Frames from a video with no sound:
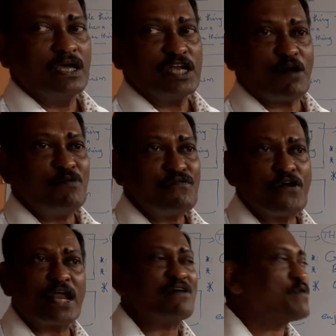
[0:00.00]
Now
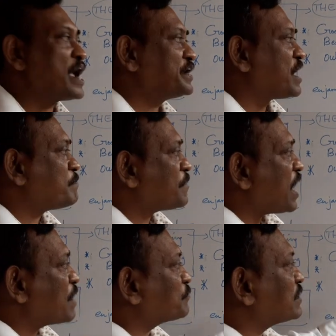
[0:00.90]
before I wind up,
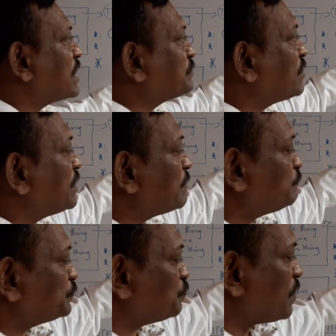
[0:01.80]
I would like to end
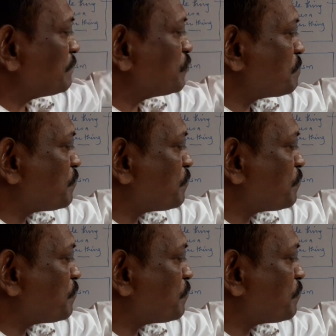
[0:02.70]
up with one more